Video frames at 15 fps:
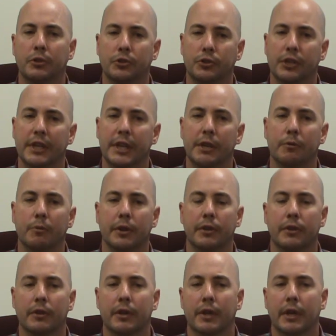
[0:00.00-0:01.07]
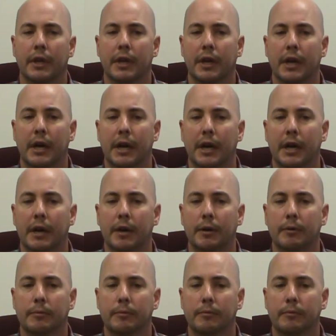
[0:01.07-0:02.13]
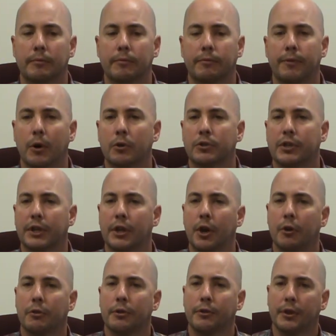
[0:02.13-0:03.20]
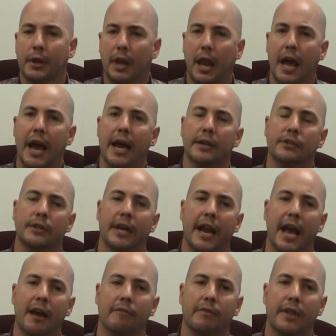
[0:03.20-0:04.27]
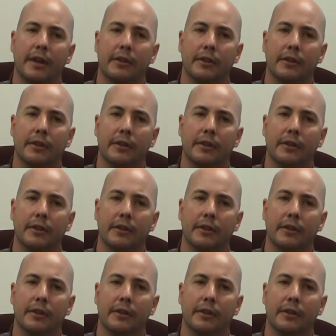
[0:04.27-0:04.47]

to see with folks that go through the class that have